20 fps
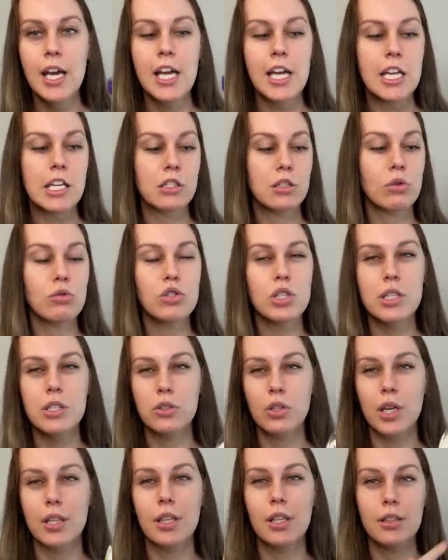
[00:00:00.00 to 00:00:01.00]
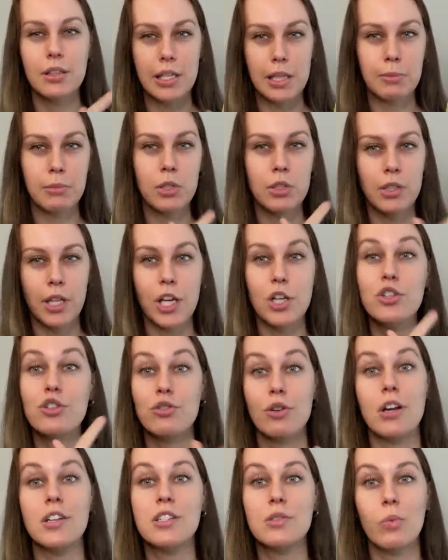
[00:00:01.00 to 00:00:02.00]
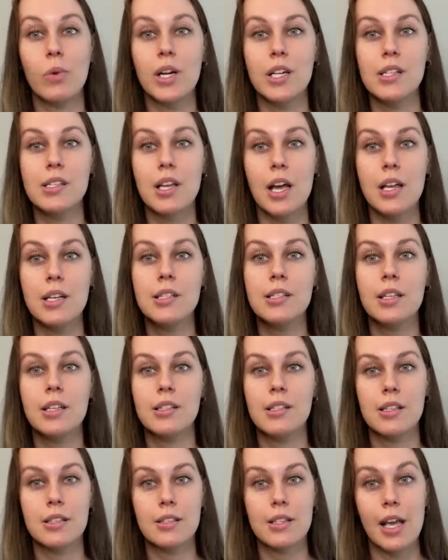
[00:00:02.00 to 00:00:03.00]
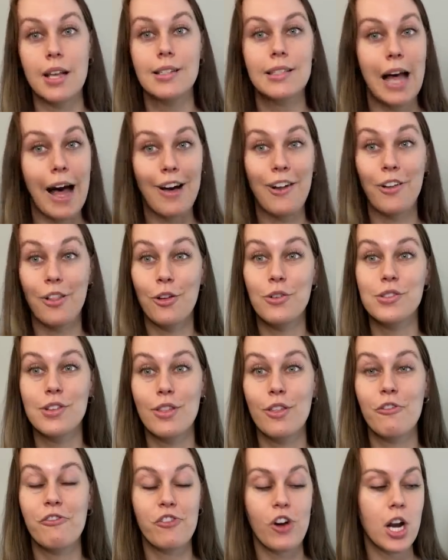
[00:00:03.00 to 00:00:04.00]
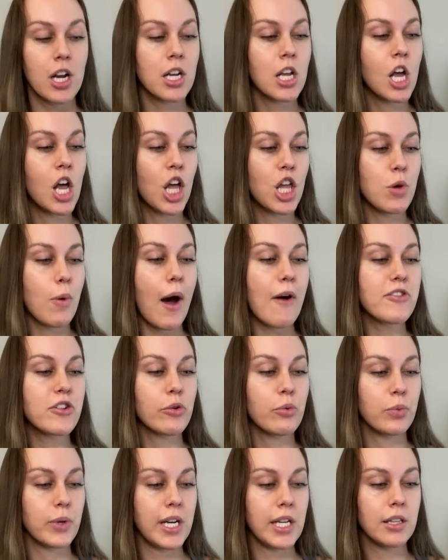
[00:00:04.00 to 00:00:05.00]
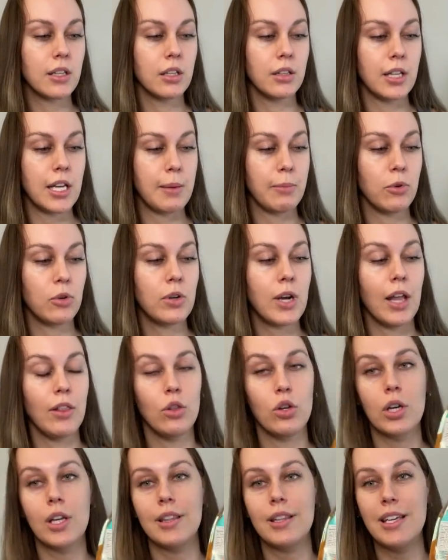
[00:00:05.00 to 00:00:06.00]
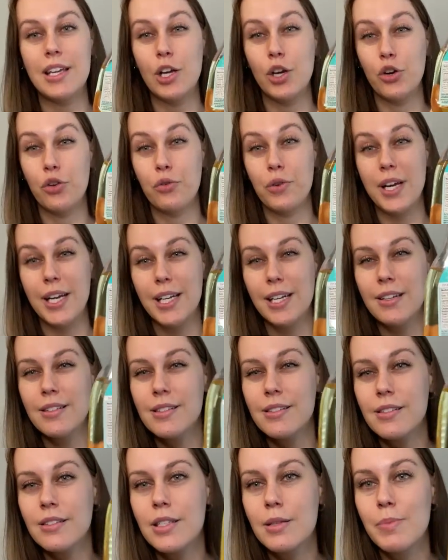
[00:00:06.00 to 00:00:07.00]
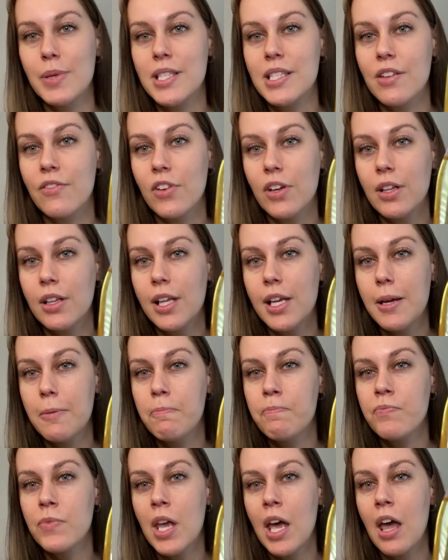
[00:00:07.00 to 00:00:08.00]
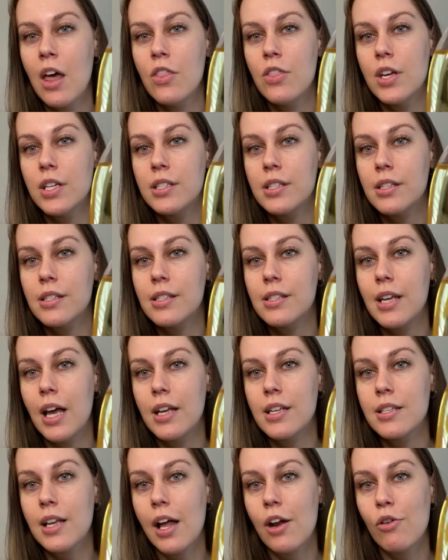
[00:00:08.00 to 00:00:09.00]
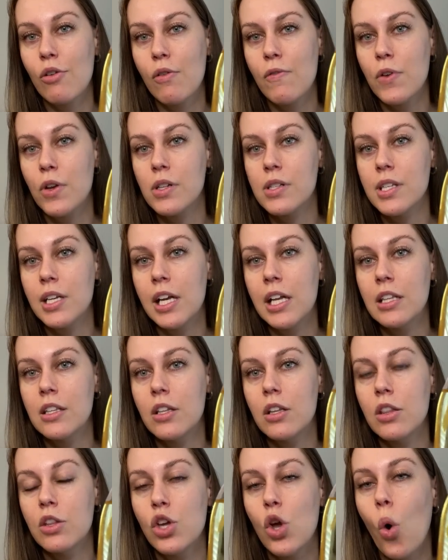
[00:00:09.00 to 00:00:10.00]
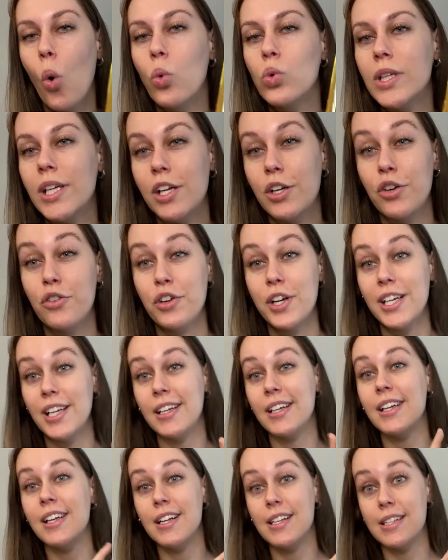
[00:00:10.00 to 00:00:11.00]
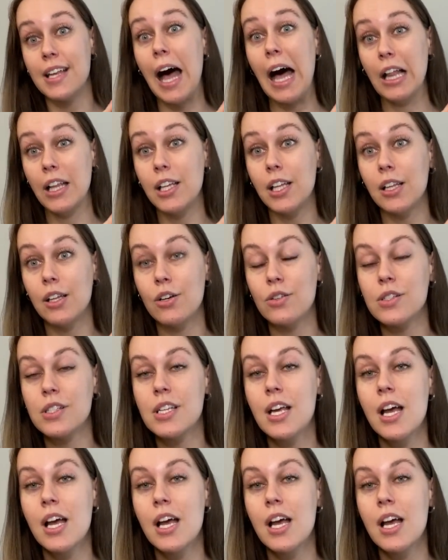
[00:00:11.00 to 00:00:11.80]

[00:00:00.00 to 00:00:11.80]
is don't just look at the label and like trust what it says, because it says allulose on the front. You have to read the label and look at the ingredients specifically. This says, I don't know if you can see it, the only ingredient is allulose.